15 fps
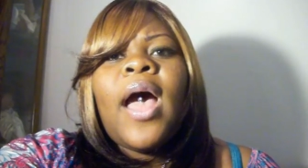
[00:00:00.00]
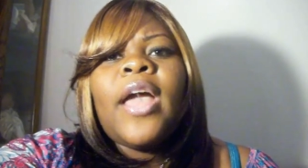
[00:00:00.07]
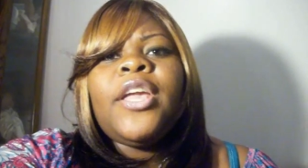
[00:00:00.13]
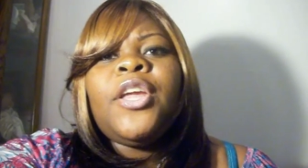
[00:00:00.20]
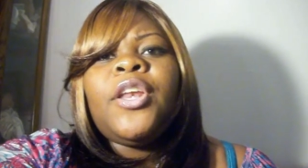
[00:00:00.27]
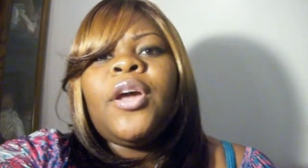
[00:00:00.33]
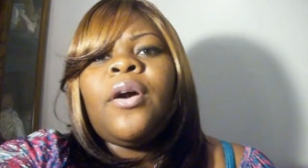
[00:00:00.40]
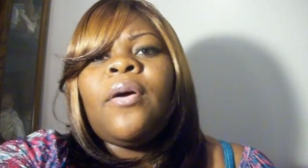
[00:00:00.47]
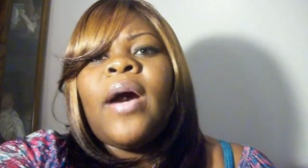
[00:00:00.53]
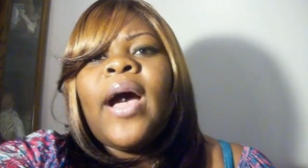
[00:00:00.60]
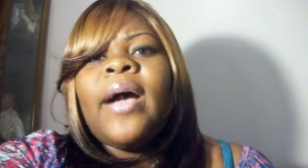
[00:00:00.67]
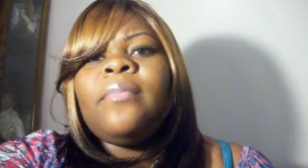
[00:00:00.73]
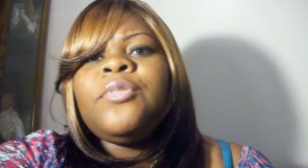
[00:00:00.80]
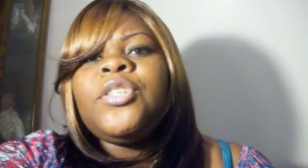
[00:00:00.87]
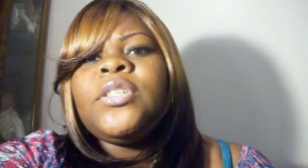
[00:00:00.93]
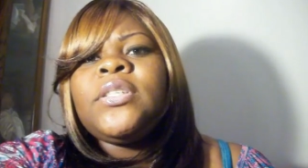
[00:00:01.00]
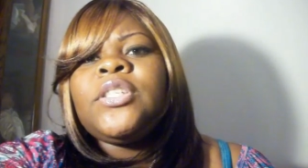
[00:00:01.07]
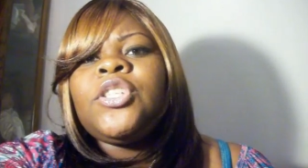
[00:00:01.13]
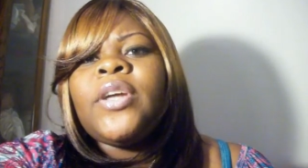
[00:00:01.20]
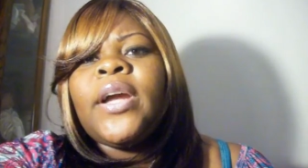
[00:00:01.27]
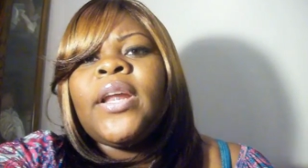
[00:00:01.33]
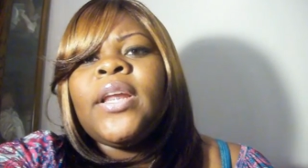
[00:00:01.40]
you know, I'm
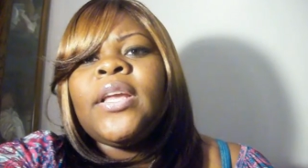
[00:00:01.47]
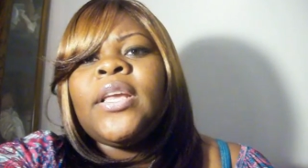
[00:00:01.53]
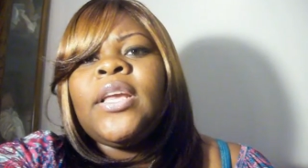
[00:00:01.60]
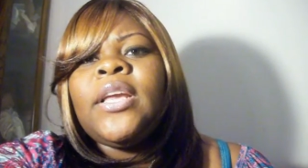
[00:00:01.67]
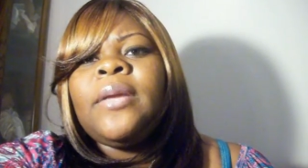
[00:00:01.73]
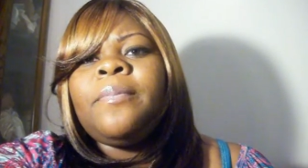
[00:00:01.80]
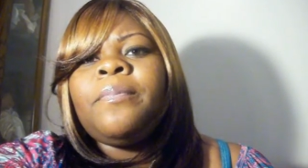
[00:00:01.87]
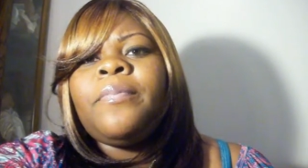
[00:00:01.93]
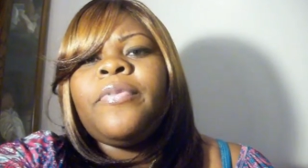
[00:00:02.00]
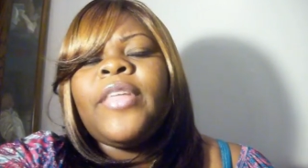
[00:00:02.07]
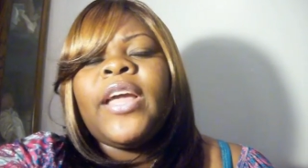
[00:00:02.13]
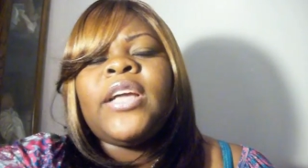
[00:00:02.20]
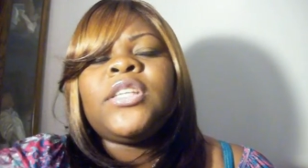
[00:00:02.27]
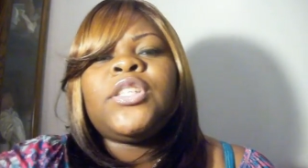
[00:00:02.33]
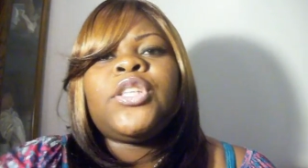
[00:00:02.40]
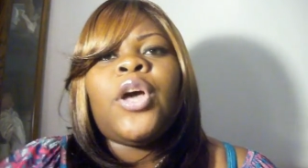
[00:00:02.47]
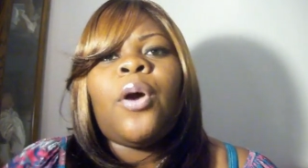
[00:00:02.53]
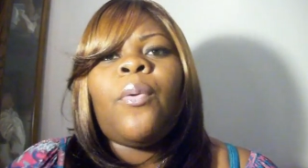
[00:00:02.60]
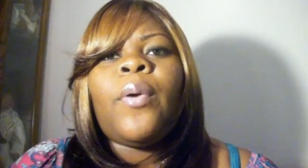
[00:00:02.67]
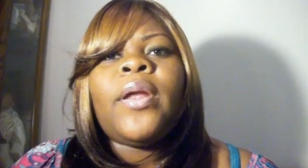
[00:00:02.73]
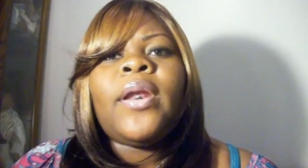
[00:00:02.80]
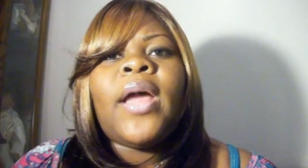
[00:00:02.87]
just trying to keep things
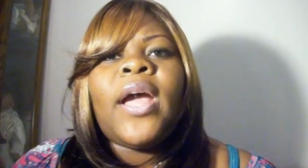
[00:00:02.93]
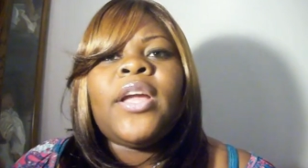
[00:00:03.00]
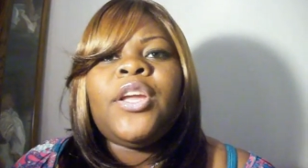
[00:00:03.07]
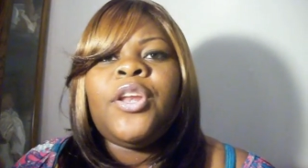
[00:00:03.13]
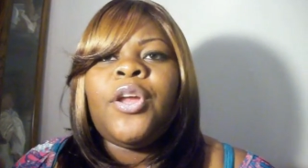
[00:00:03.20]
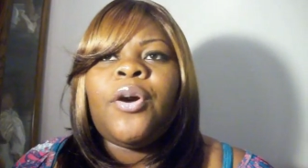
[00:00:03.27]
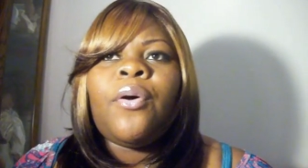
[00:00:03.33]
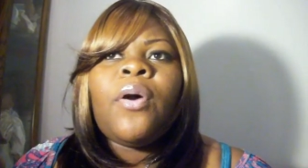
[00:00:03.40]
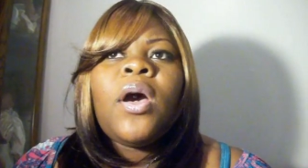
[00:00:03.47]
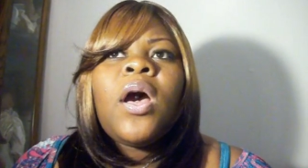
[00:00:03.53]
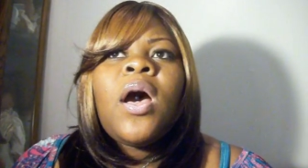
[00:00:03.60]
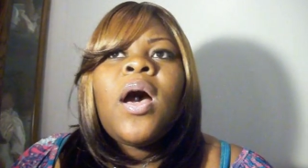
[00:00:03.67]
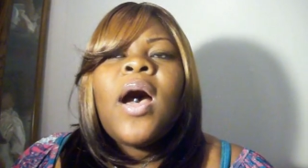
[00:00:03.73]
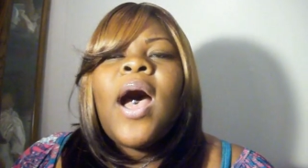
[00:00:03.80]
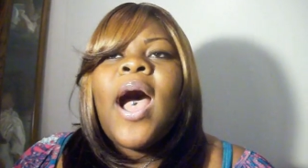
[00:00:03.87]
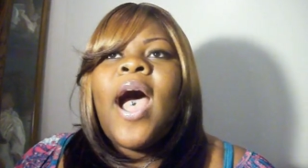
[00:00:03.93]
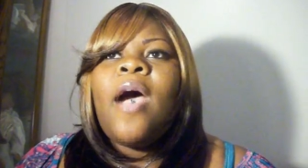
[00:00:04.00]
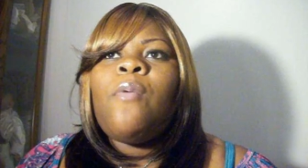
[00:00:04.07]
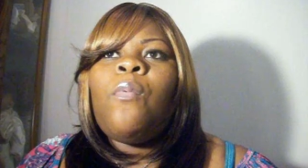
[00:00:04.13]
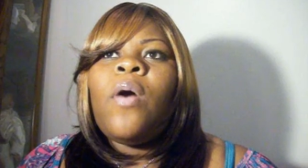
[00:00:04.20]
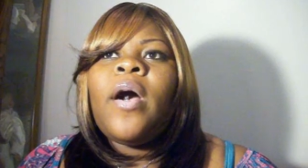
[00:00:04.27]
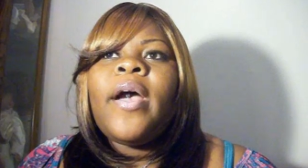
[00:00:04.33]
going. I, you know, I
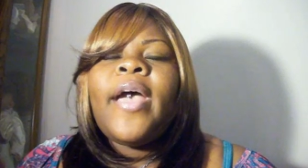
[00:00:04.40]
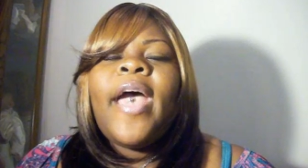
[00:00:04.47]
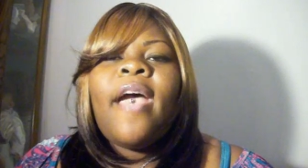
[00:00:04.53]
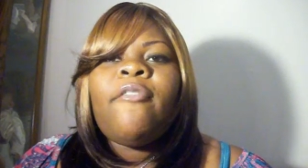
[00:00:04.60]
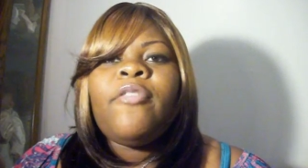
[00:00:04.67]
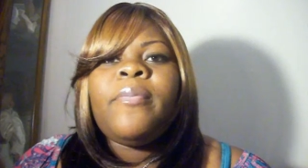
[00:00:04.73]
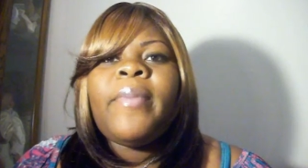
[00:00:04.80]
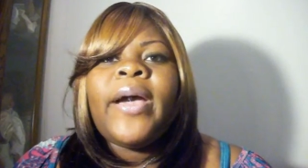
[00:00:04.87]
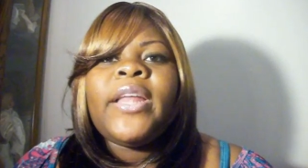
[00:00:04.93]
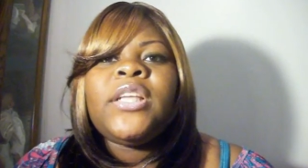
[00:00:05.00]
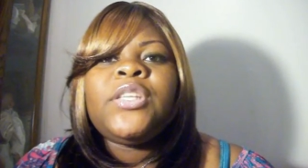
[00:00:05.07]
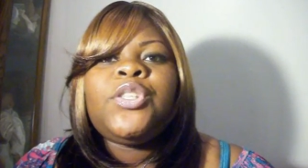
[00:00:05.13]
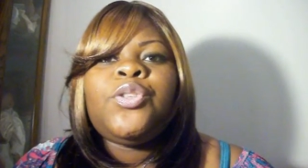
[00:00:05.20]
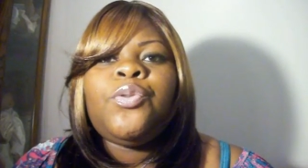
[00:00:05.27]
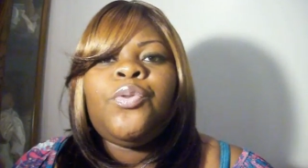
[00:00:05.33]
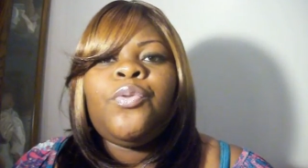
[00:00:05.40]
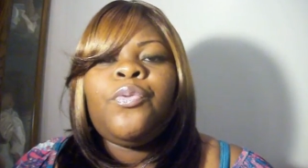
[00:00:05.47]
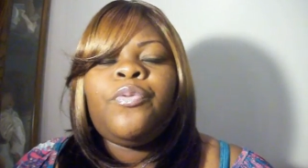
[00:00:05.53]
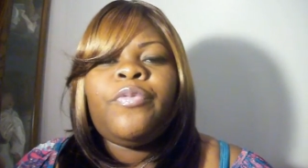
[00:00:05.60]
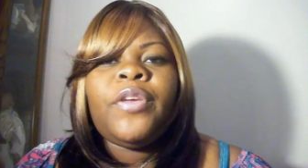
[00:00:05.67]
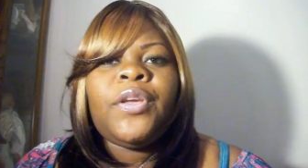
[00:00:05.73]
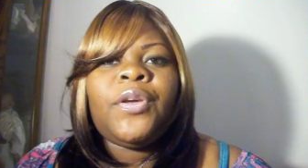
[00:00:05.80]
want everybody to
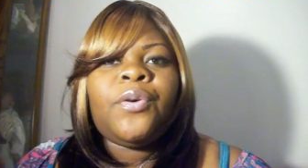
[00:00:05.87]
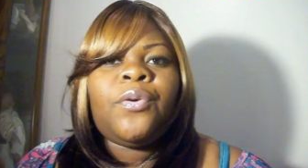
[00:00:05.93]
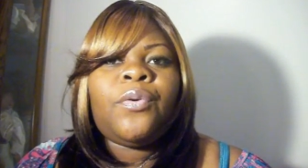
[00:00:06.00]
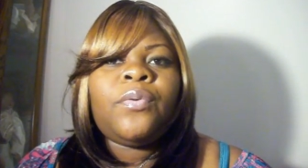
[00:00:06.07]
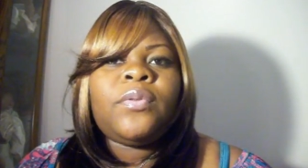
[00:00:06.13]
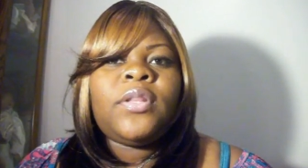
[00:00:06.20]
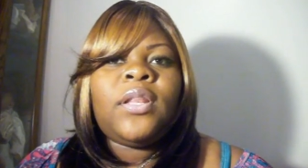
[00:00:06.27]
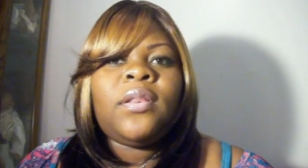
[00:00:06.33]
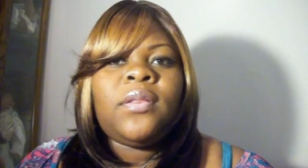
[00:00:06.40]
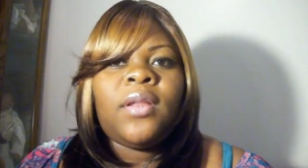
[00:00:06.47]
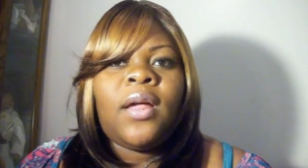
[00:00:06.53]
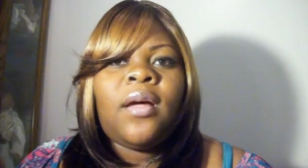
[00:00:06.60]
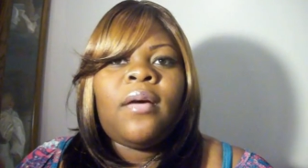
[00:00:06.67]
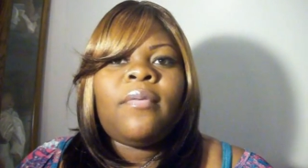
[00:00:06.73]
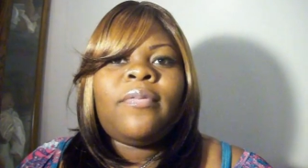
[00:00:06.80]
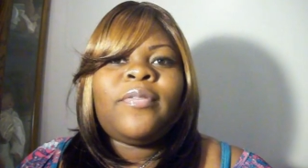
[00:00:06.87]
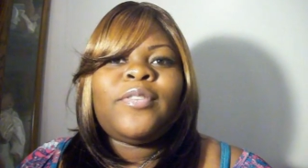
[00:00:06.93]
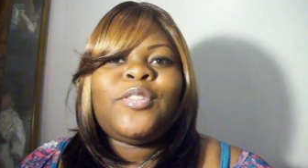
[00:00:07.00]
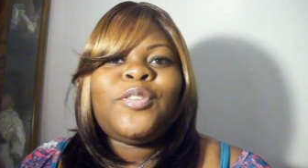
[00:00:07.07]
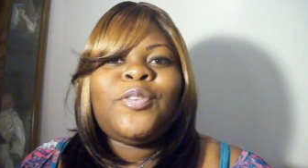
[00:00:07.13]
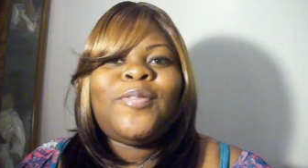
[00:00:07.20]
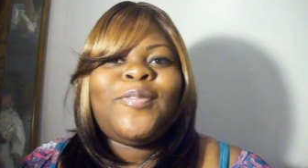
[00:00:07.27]
feel the love,
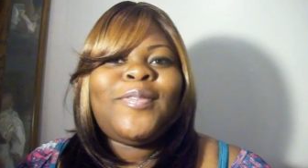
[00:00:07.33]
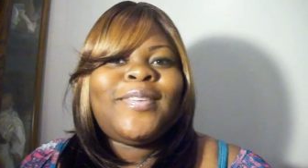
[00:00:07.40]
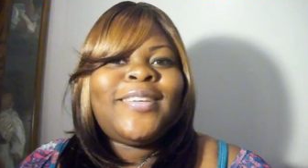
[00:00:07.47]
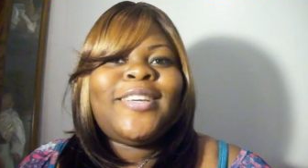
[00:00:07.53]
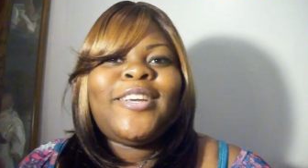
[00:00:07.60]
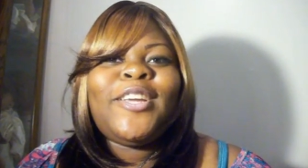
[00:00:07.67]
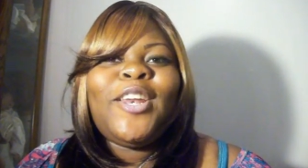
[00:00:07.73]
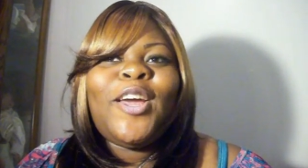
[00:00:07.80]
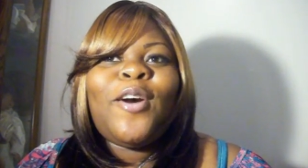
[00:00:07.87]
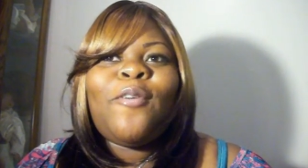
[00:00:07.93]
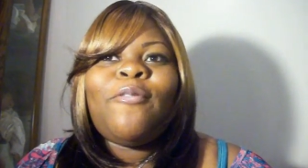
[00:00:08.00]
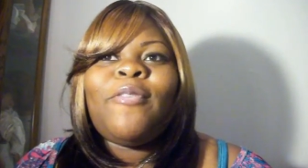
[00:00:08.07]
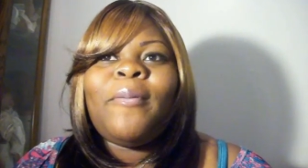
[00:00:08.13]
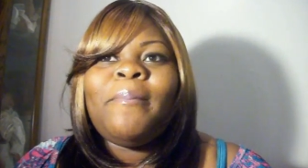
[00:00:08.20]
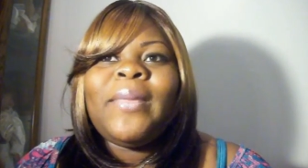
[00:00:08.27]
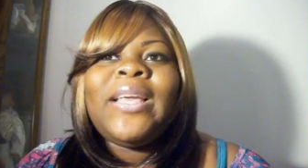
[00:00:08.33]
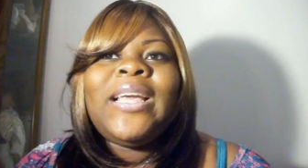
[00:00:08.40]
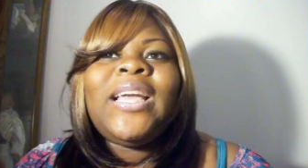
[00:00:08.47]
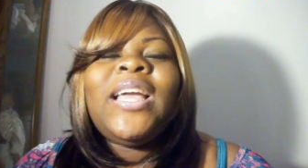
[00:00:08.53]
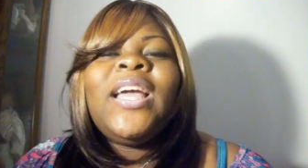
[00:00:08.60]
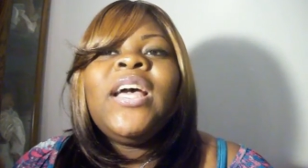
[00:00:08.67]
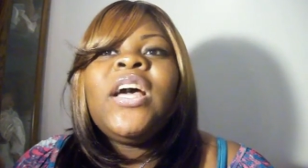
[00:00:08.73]
you know, from
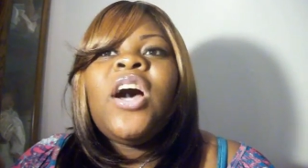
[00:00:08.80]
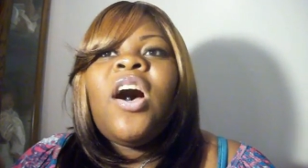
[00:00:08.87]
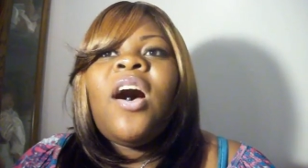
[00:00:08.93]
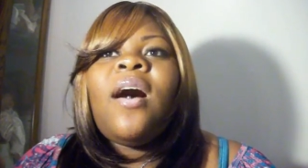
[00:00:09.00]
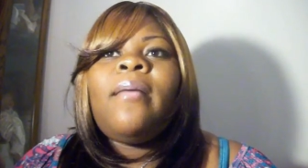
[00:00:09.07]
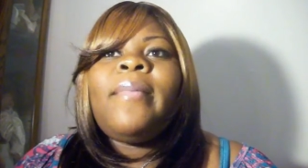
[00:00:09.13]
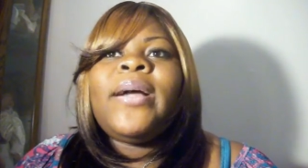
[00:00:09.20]
me on